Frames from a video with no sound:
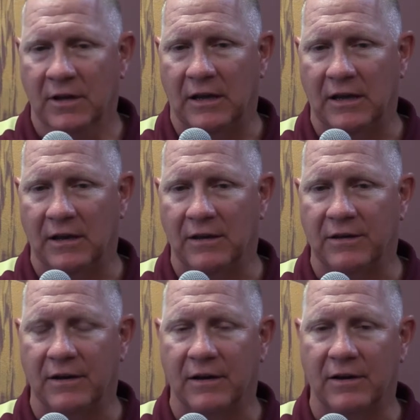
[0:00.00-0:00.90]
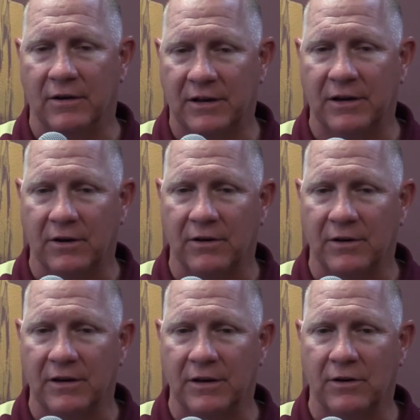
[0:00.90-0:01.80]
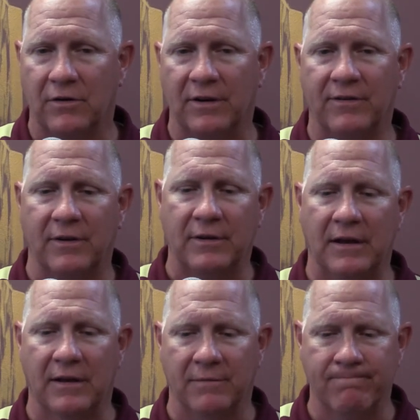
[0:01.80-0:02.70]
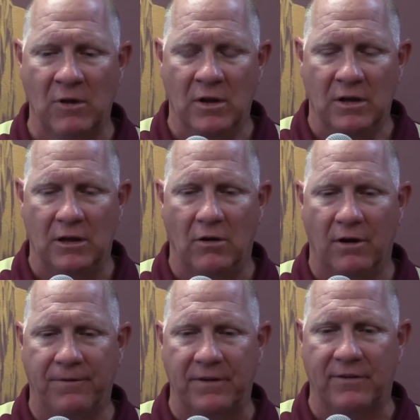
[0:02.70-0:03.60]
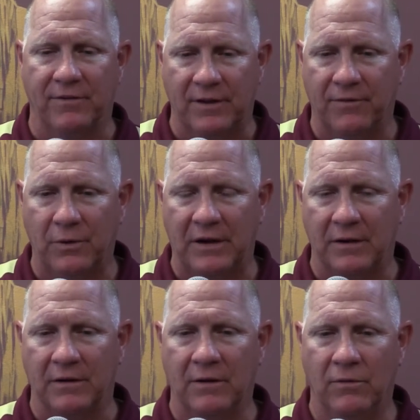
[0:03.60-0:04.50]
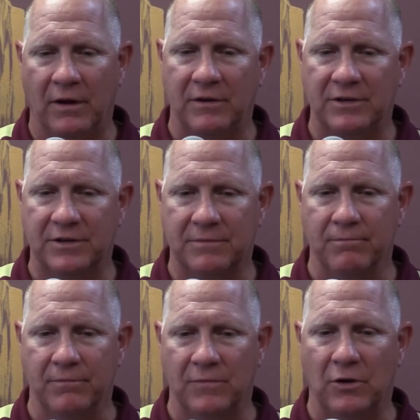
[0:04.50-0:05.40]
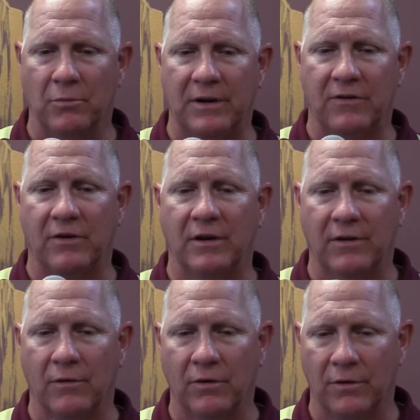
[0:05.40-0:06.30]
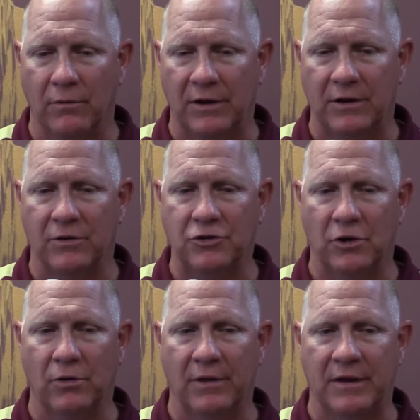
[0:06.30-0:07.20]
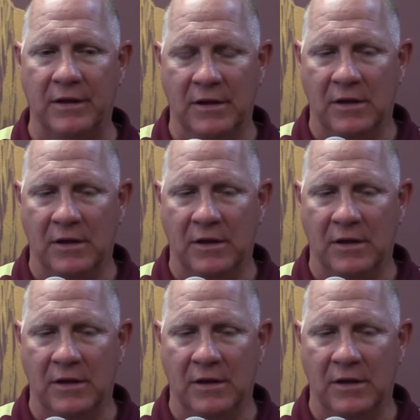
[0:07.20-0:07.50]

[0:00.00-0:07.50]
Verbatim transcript: and uh, our kicker and, and Chris and and you know offensively, if we can, well, I just you know mentioned on the the radio show that.